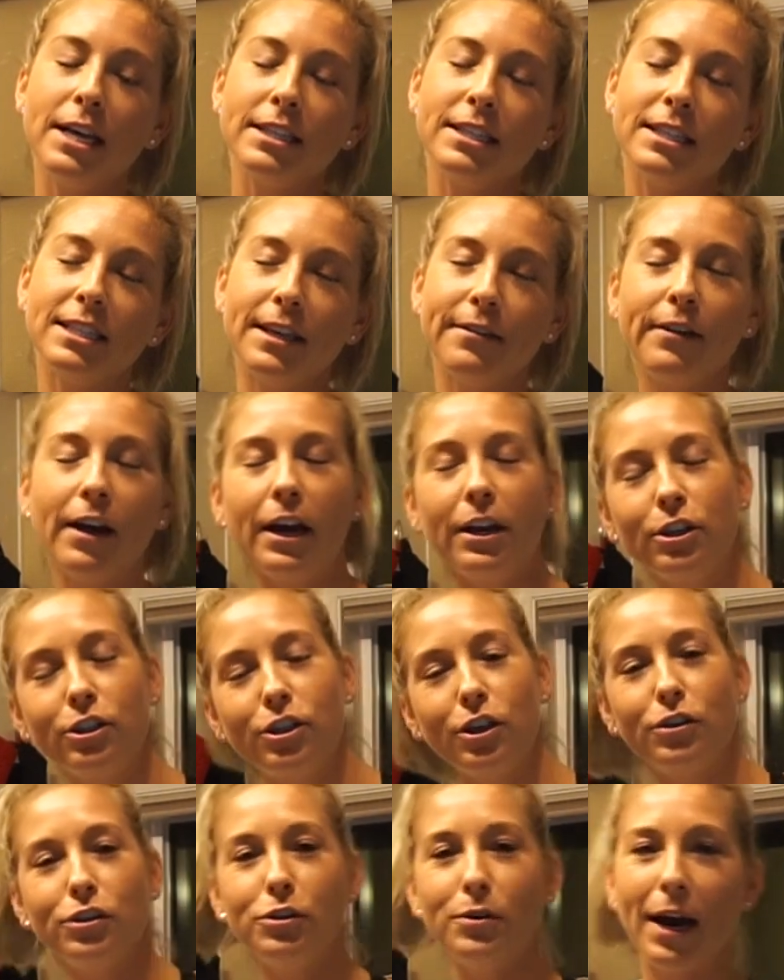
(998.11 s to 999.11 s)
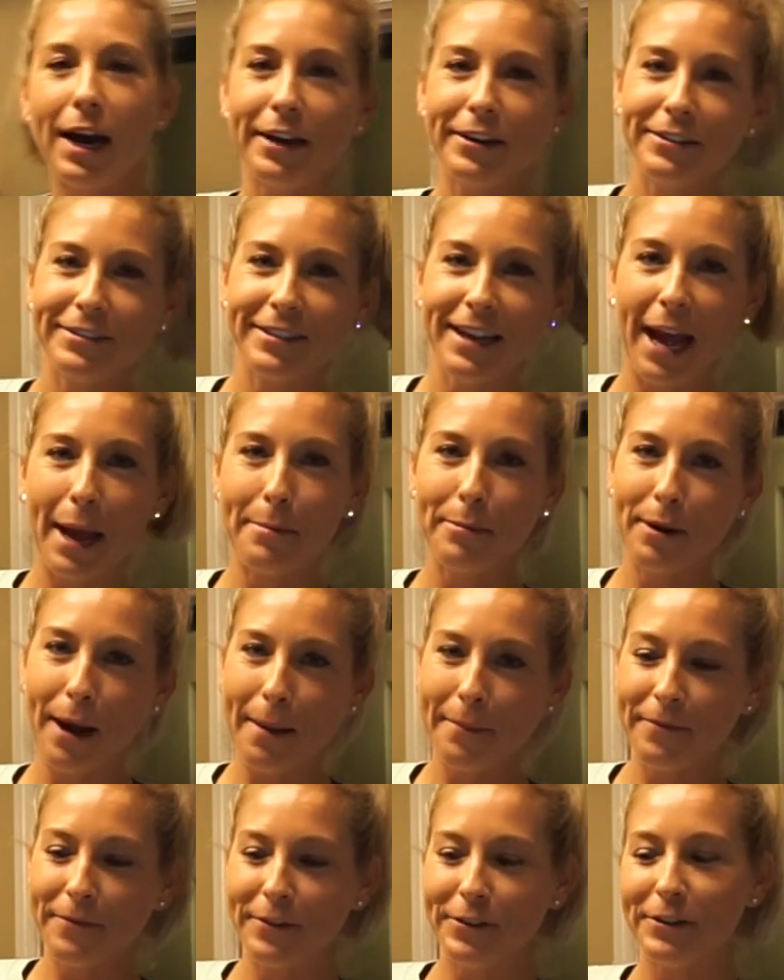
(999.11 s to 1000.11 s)
since I've kind of showed you how I
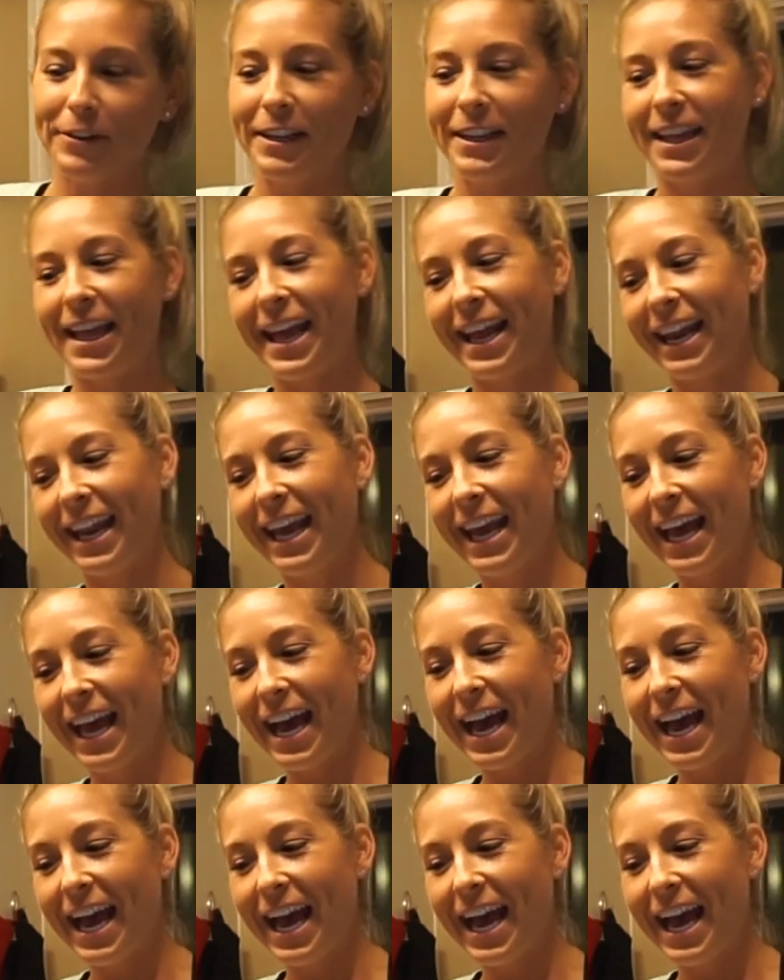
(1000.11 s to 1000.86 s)
prep food and then